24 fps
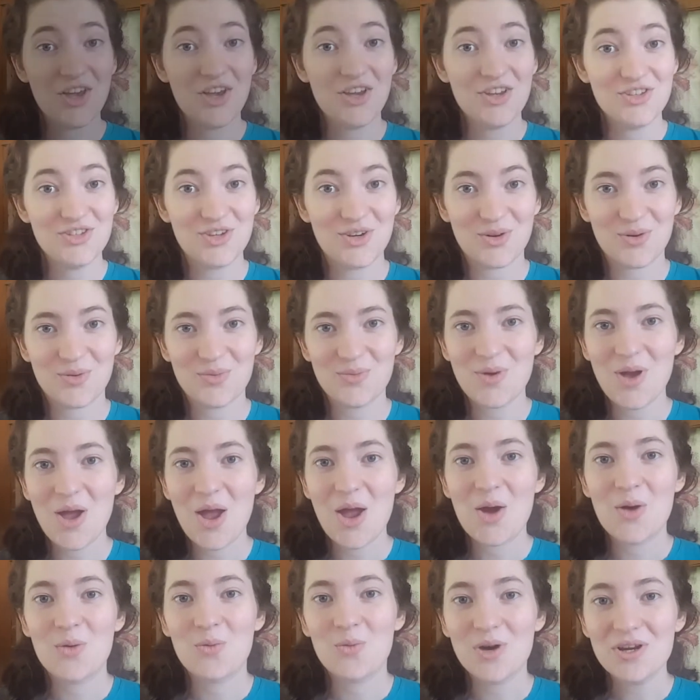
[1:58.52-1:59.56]
So,
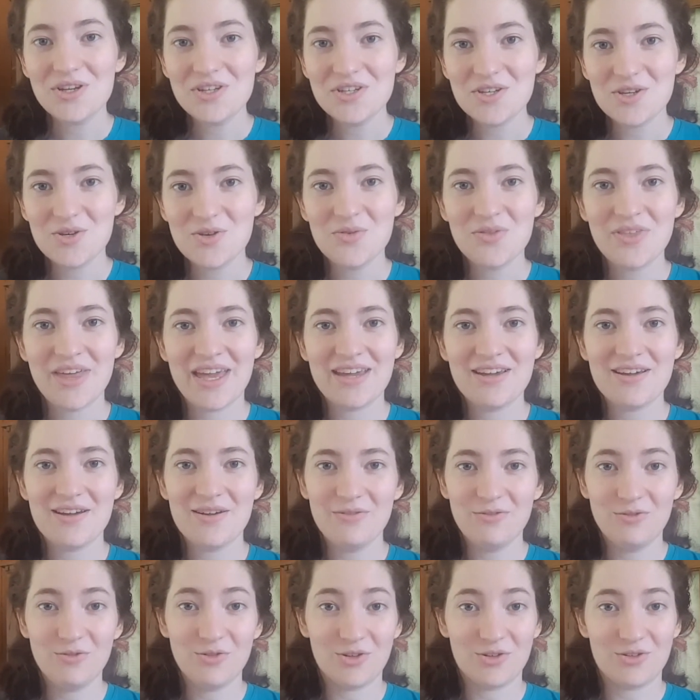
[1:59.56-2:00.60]
what do you think of
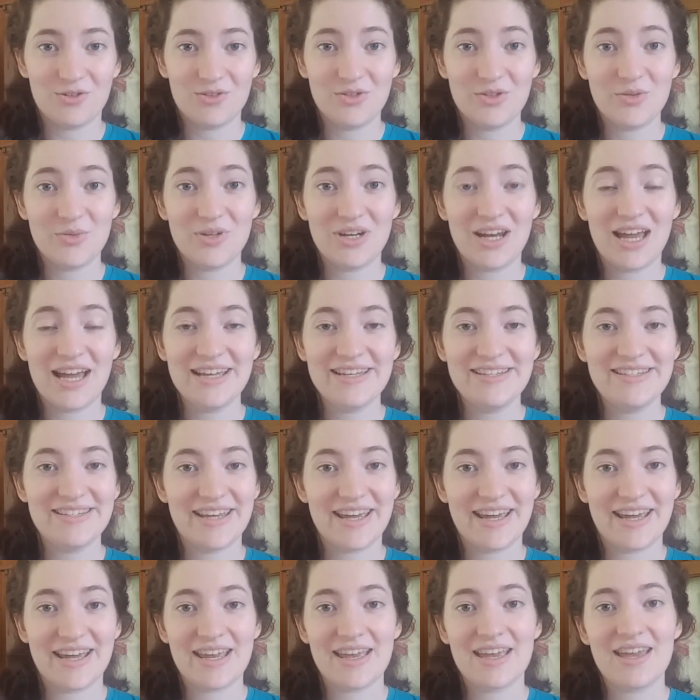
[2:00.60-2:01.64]
first when I
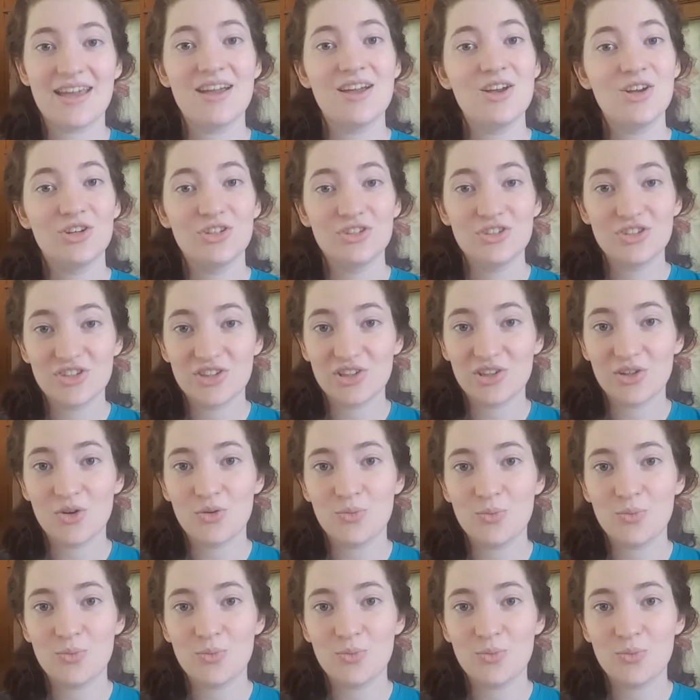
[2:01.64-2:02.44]
say slow